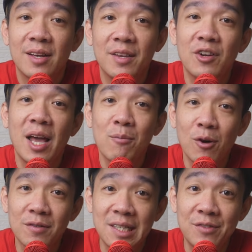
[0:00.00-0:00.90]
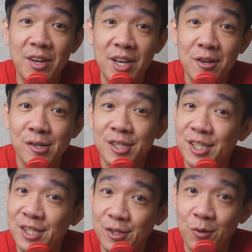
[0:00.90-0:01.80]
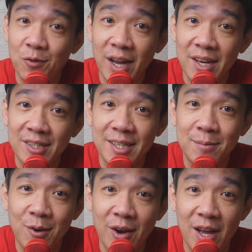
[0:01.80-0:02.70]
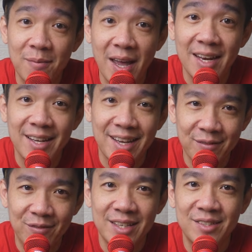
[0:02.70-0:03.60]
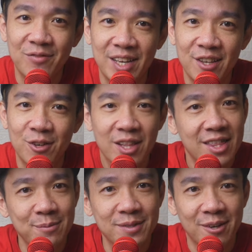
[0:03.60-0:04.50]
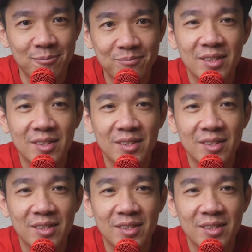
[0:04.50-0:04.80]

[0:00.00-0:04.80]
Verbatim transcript: If you like more of such videos, don't forget to subscribe and give this video a thumbs up.